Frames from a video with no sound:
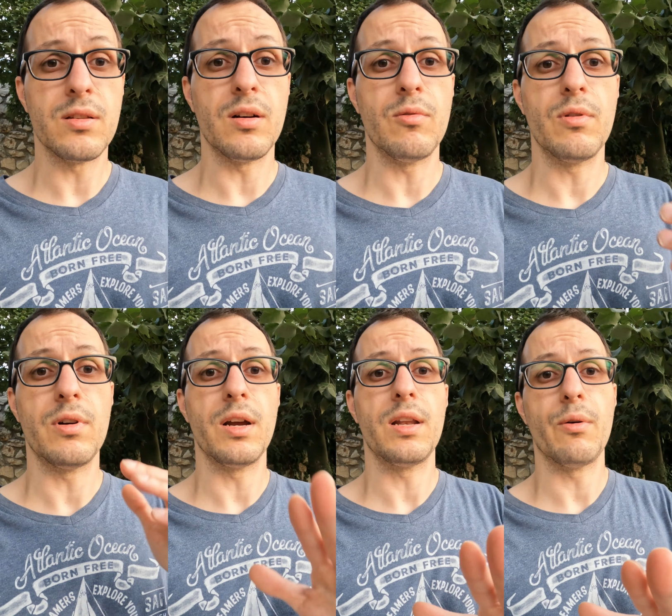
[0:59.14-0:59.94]
so
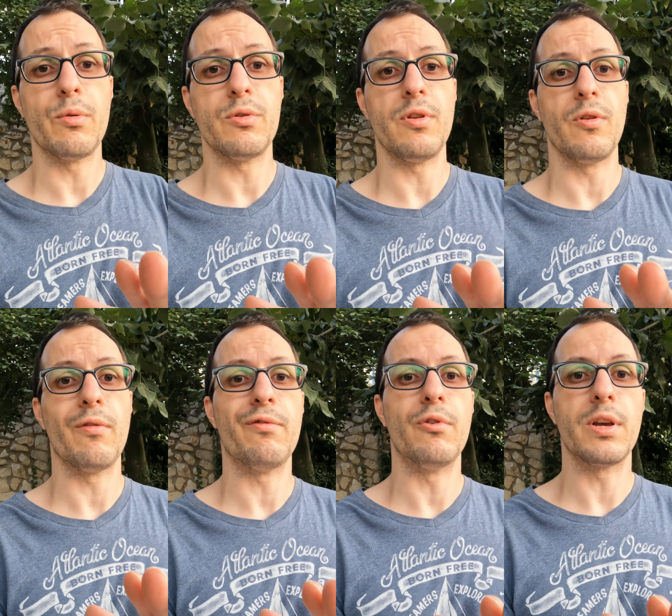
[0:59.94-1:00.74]
right now I'm shooting
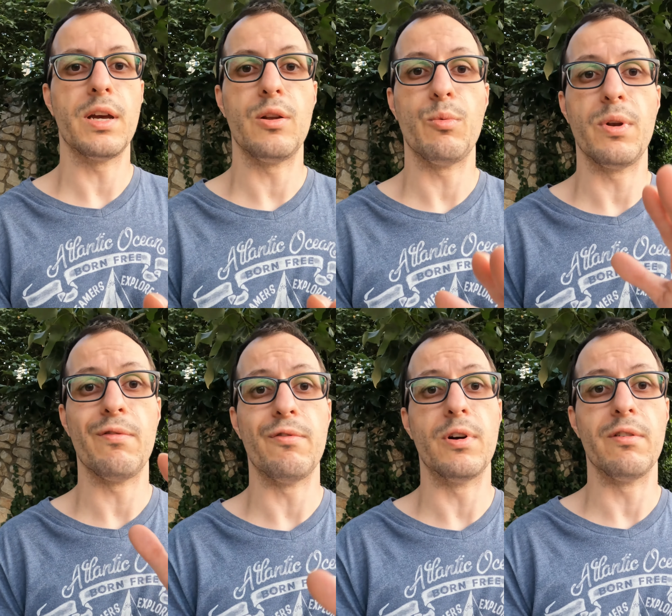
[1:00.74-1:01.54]
on 4K
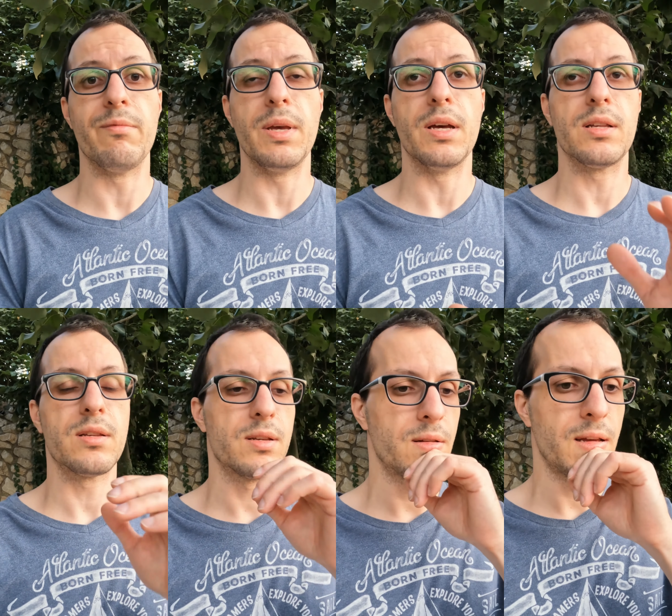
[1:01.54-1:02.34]
24
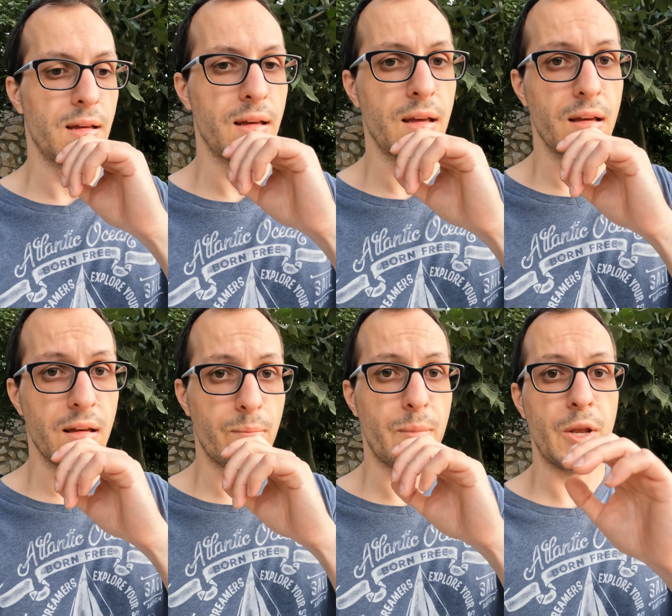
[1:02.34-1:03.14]
FPS,
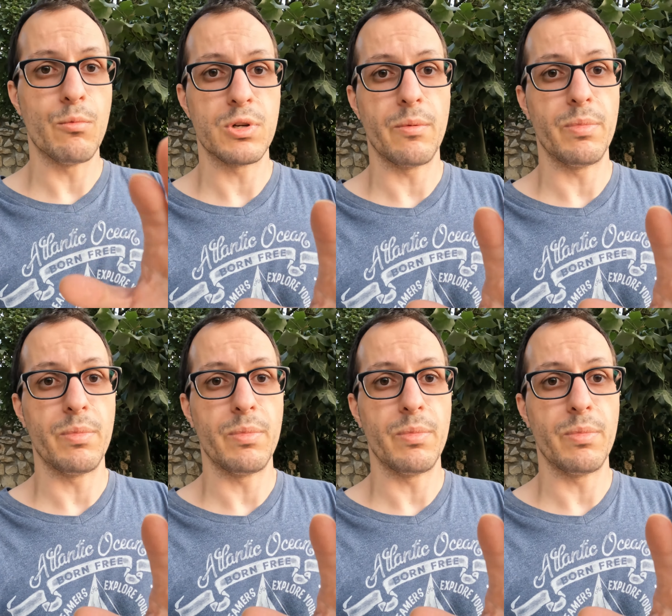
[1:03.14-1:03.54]
medium